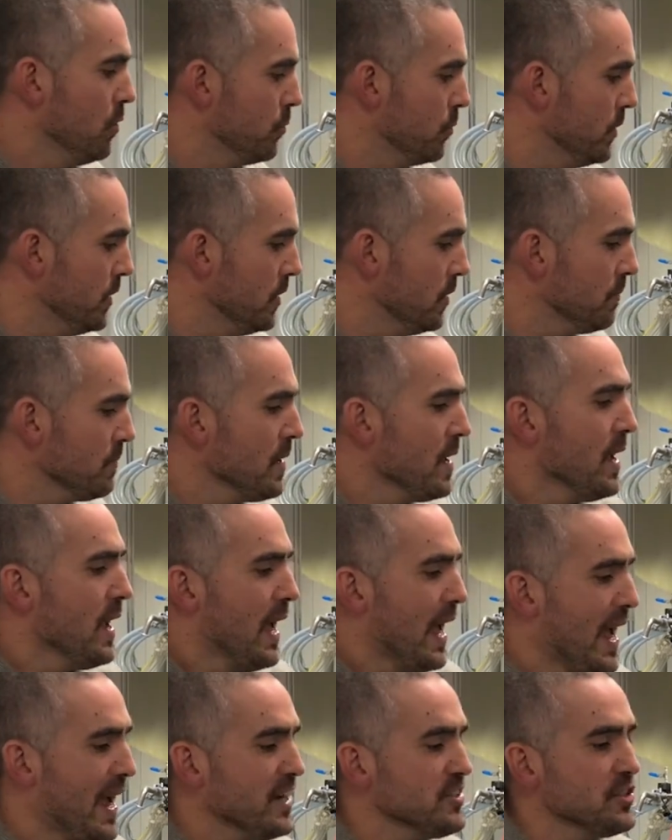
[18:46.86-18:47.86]
we'll,
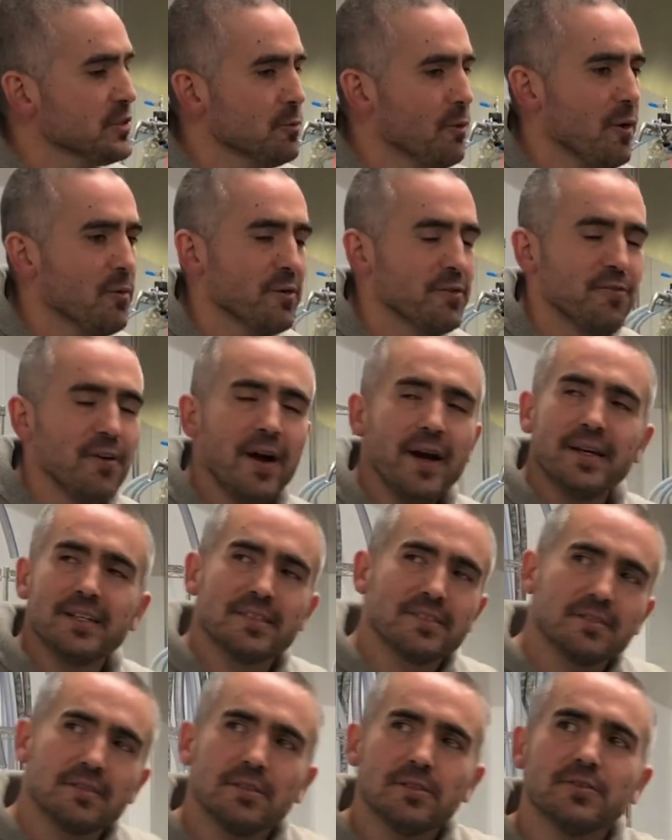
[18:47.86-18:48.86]
actually what we find,
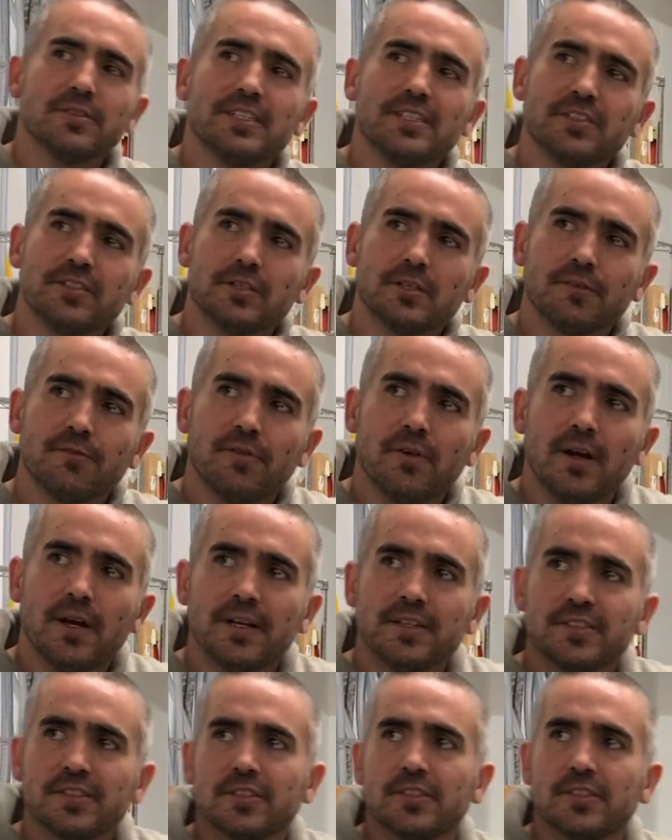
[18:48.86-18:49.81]
it's a little easier for us